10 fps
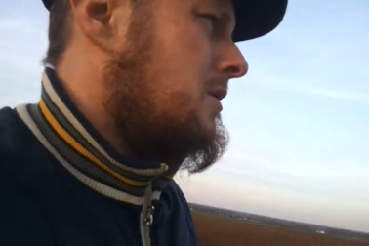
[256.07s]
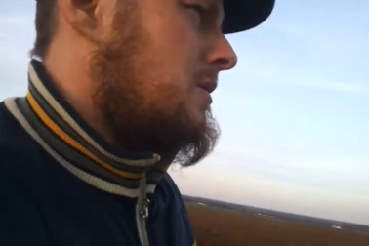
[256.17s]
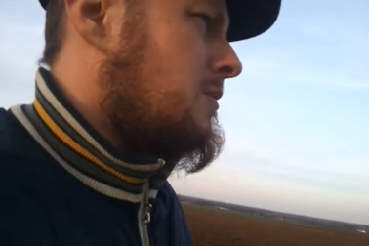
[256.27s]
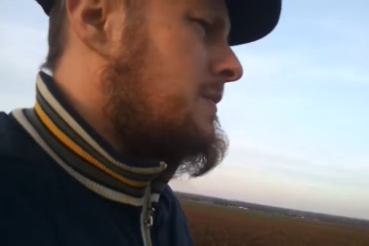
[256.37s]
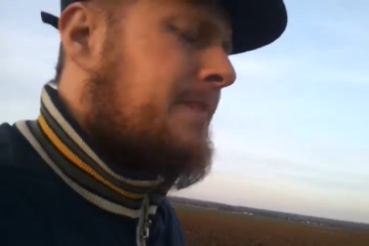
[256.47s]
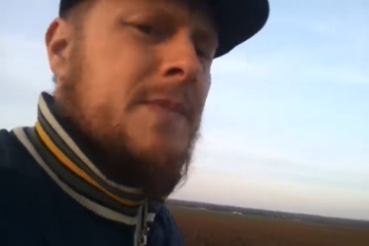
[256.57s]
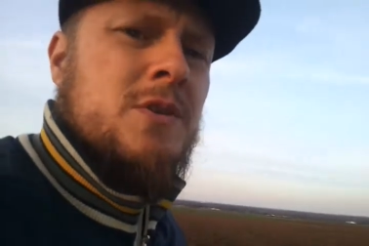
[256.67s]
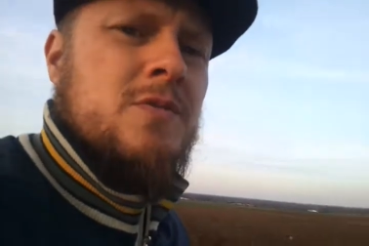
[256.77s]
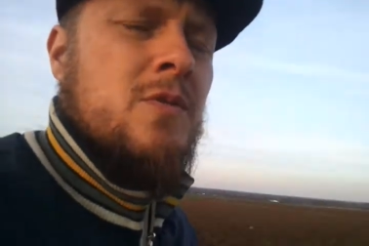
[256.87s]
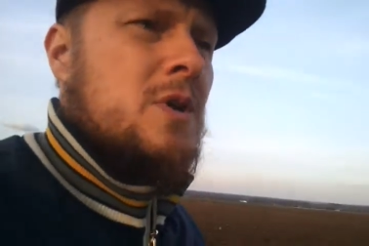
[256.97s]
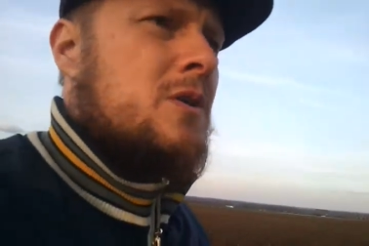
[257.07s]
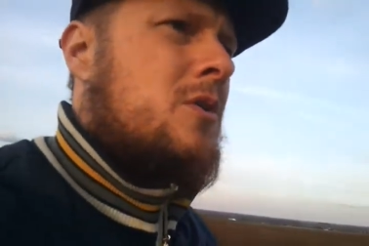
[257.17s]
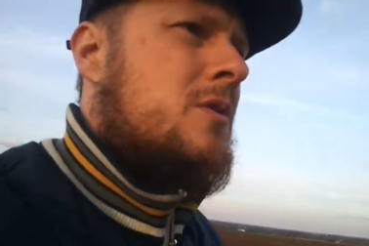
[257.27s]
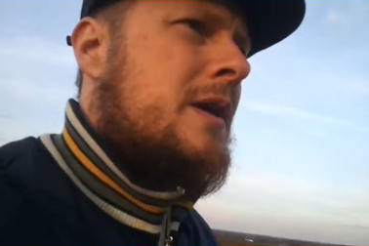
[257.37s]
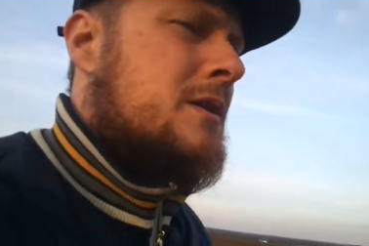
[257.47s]
you know what I mean this phone I
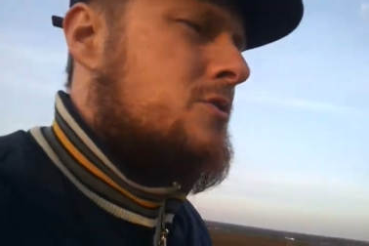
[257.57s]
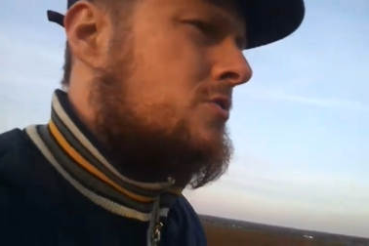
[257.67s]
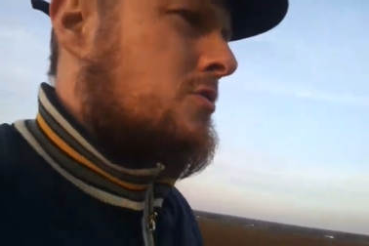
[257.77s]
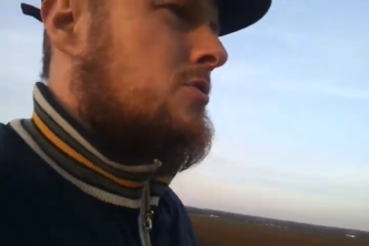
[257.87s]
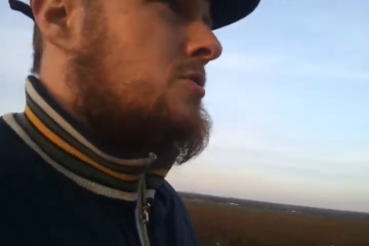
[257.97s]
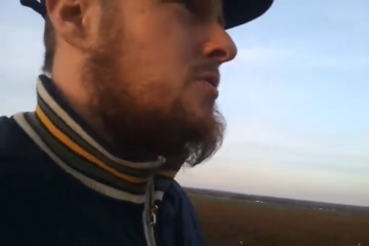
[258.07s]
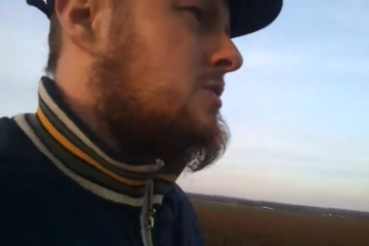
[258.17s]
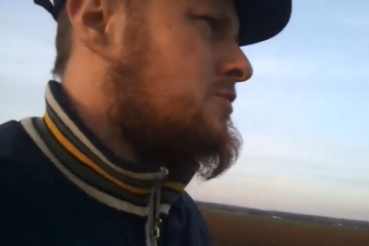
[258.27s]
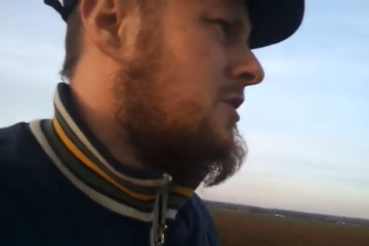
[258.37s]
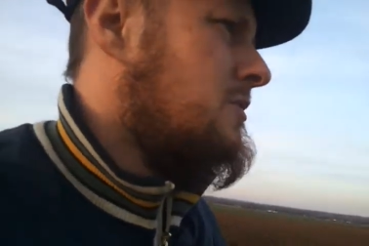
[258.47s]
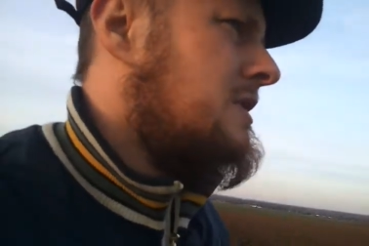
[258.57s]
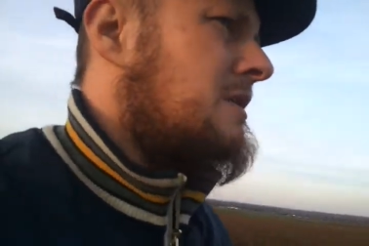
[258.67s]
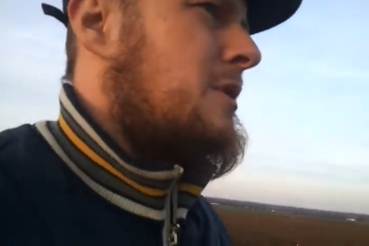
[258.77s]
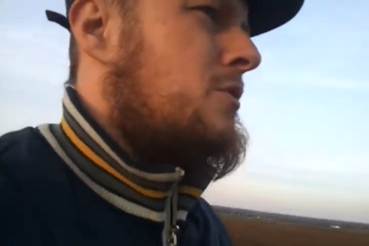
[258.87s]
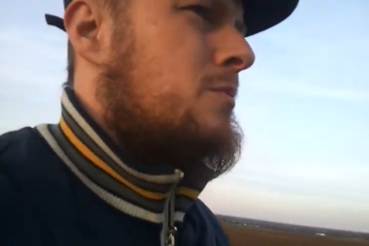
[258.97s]
got the S2 which probably
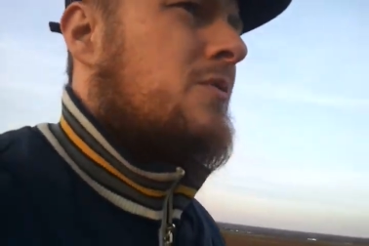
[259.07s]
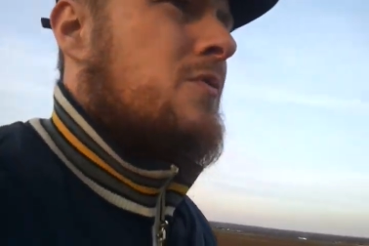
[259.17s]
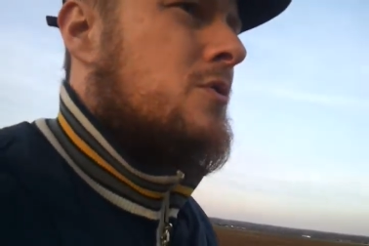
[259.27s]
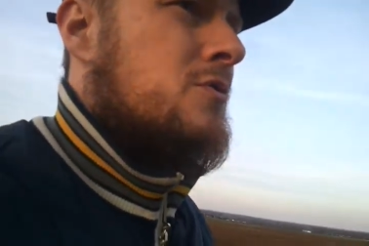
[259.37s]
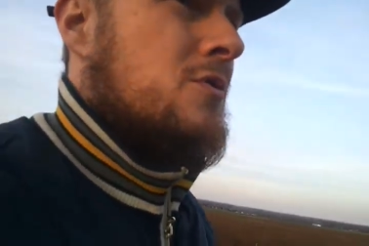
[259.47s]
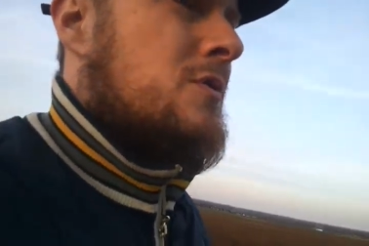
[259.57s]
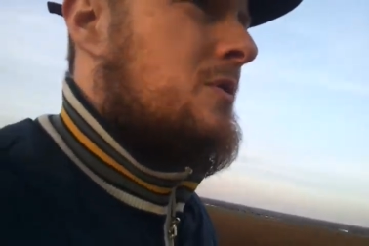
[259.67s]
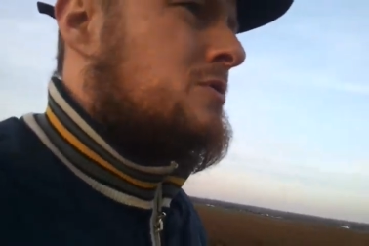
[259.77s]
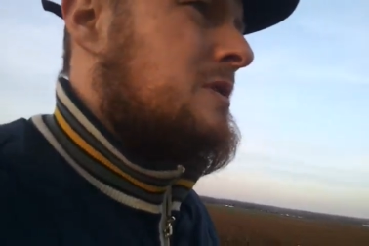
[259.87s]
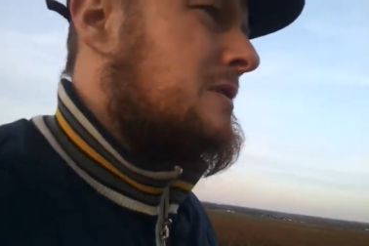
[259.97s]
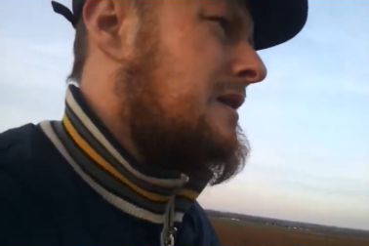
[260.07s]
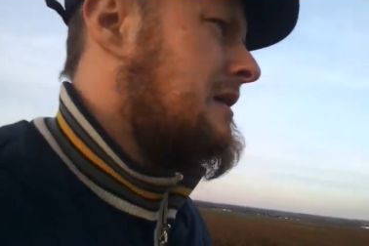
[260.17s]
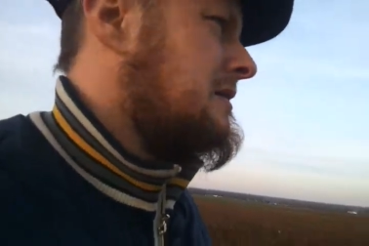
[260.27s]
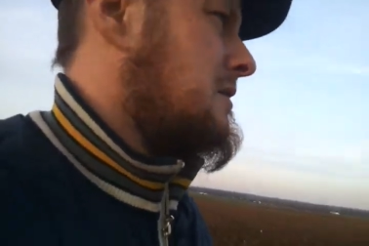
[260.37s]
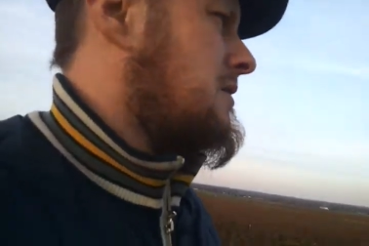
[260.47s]
came out before
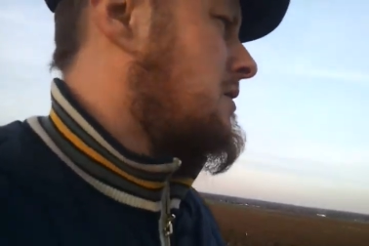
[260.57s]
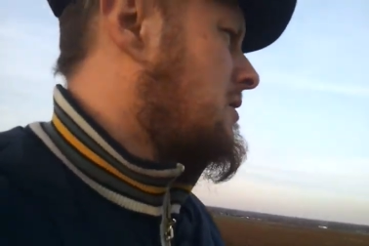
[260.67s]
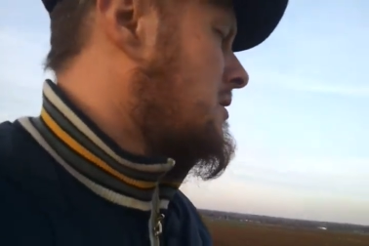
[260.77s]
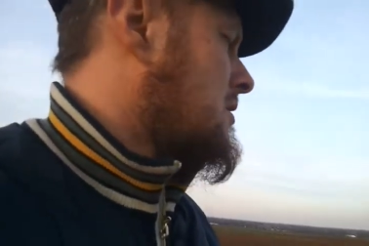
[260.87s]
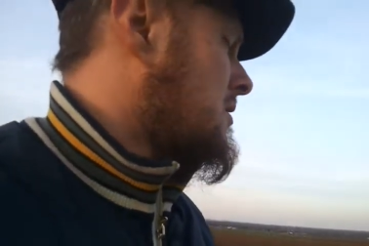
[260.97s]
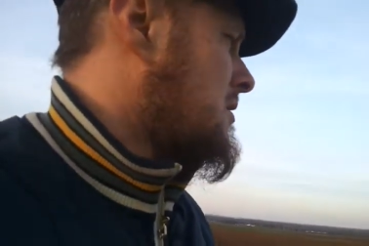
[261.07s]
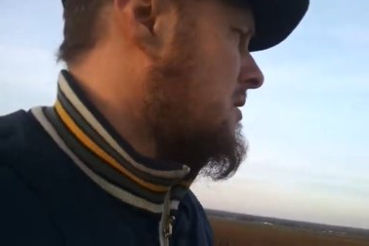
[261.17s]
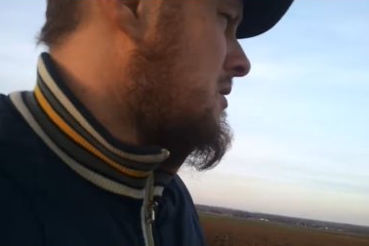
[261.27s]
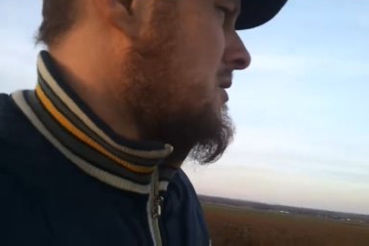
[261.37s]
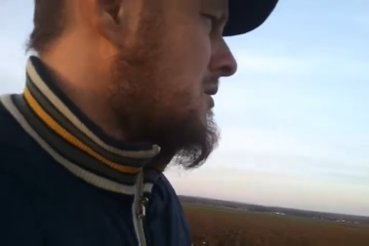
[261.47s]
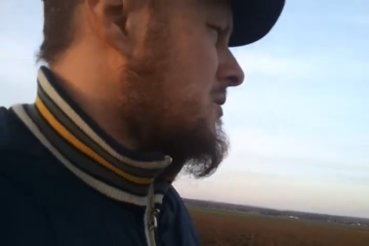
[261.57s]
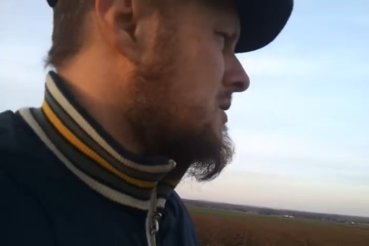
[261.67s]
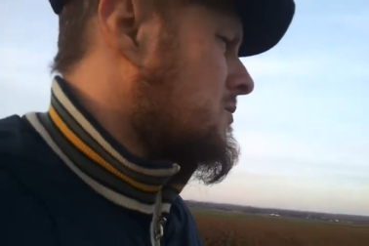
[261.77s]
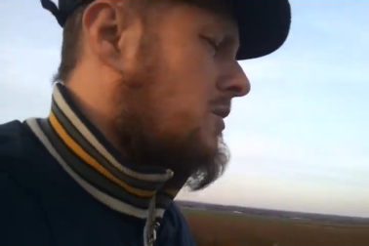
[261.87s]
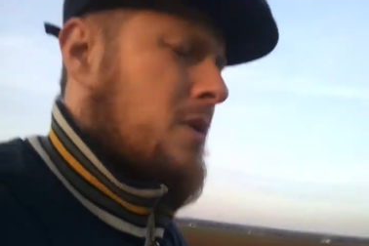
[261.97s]
2010
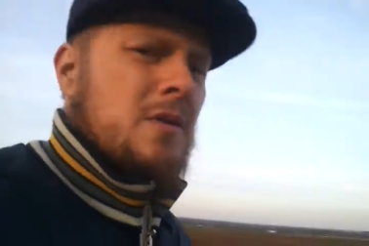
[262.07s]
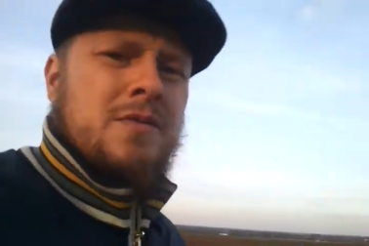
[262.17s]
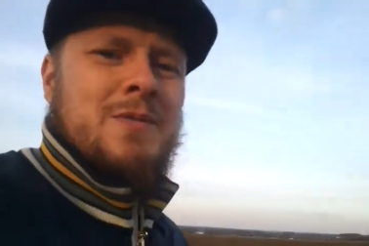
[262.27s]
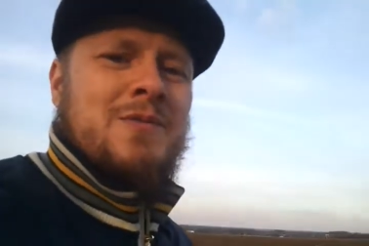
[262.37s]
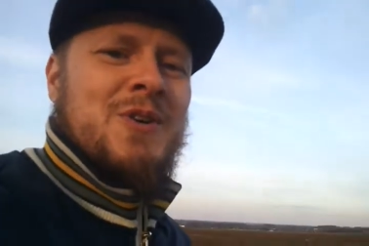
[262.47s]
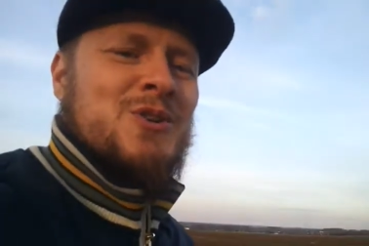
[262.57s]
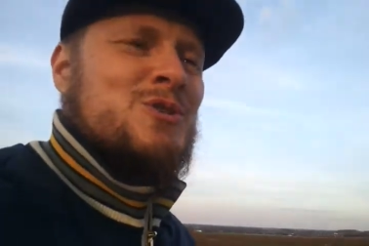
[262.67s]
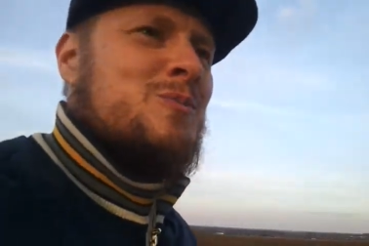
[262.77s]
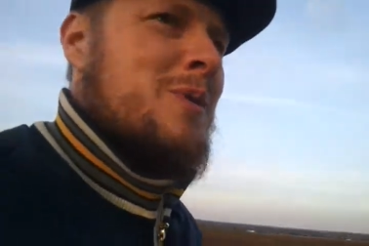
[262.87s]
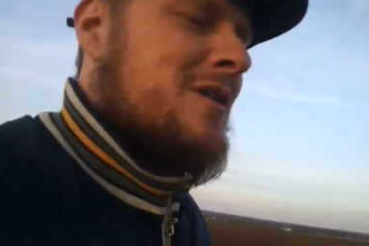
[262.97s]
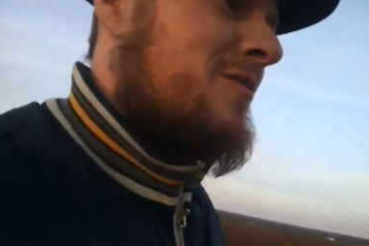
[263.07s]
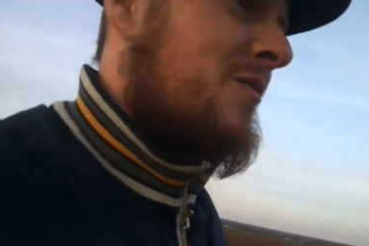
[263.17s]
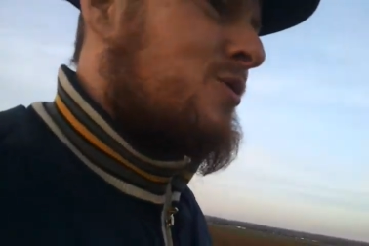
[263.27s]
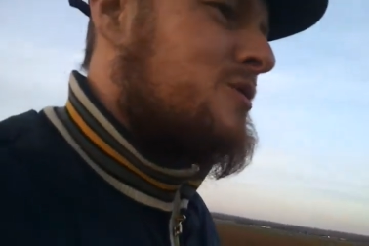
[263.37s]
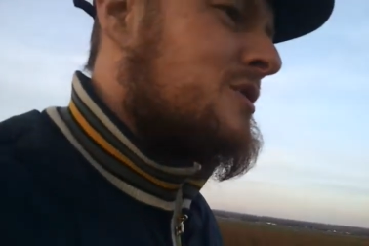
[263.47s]
like one of the first
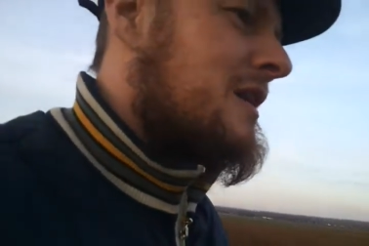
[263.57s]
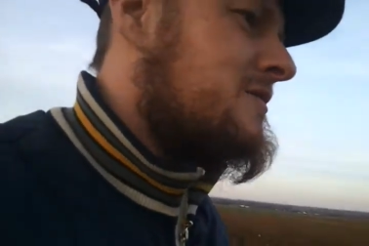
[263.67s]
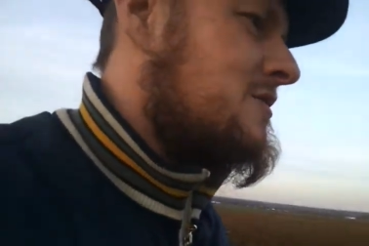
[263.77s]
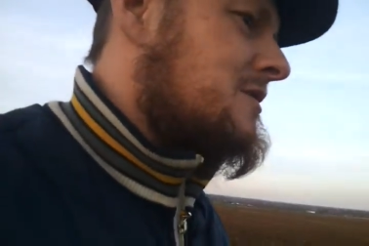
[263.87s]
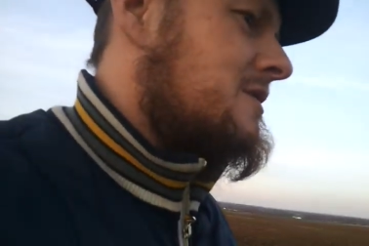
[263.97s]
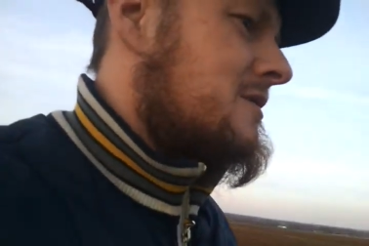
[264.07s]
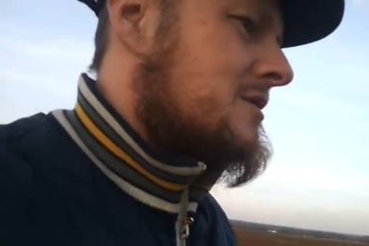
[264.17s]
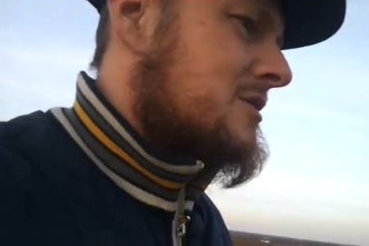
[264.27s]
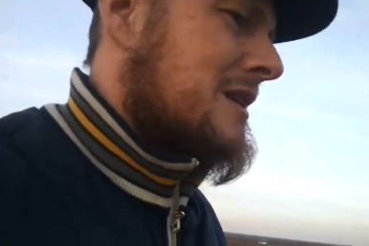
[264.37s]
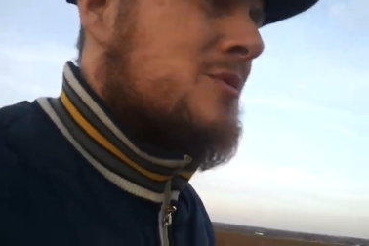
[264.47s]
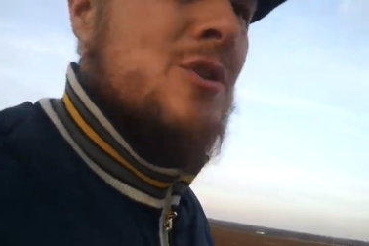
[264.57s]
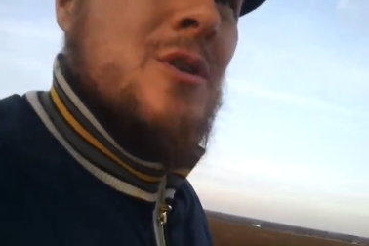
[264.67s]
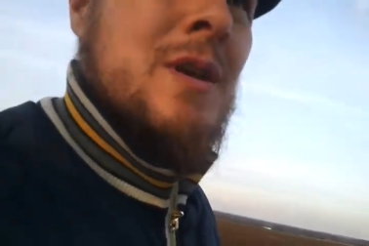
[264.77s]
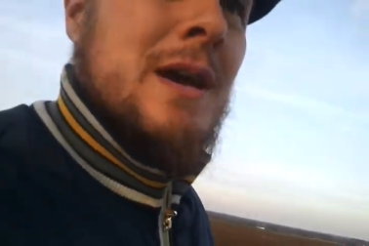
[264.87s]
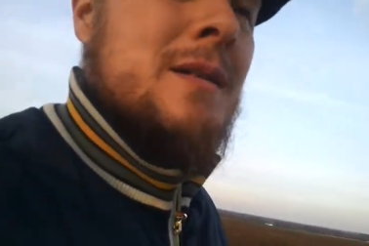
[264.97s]
smartphones after the
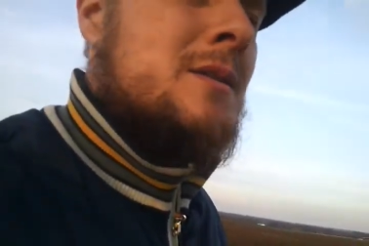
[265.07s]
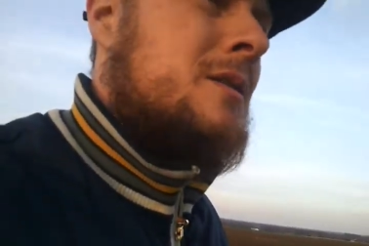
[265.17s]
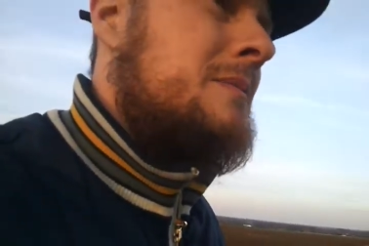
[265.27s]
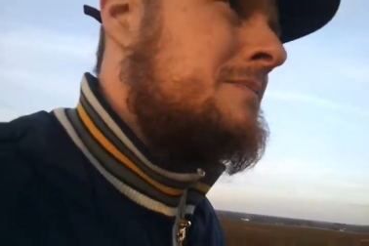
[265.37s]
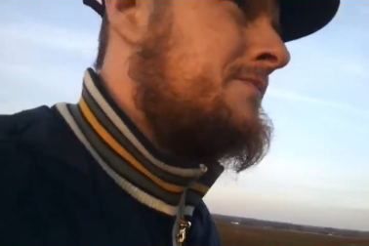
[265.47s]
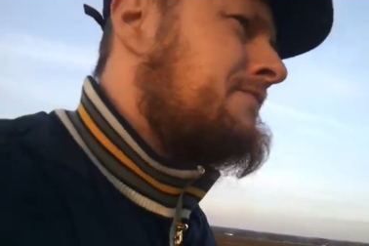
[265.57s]
Samsung Galaxy